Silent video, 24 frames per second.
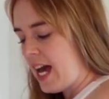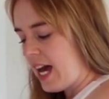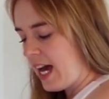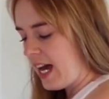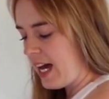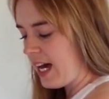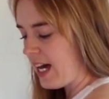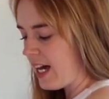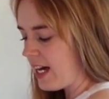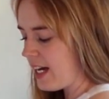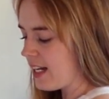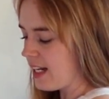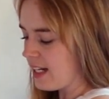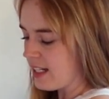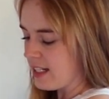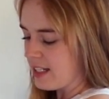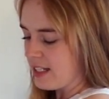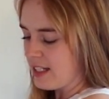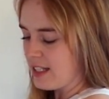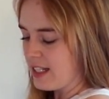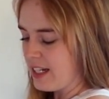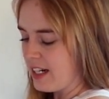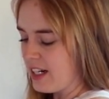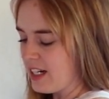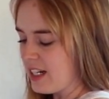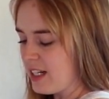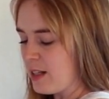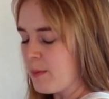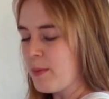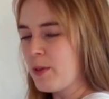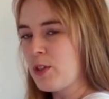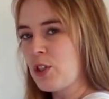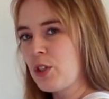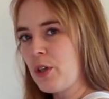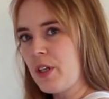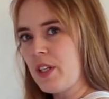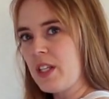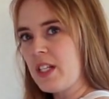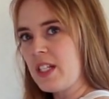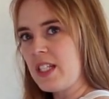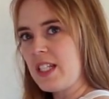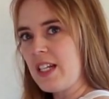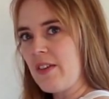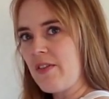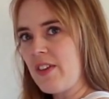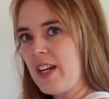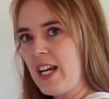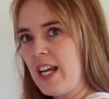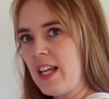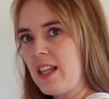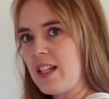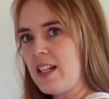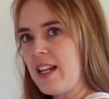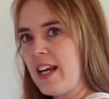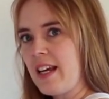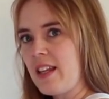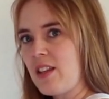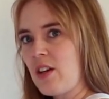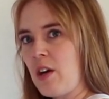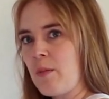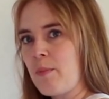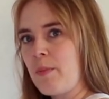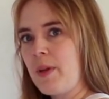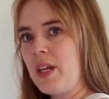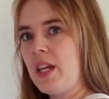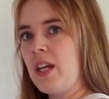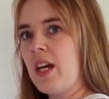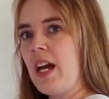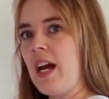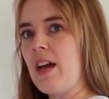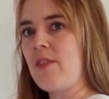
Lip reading: They're a little bit shorter than 7/8 length on me.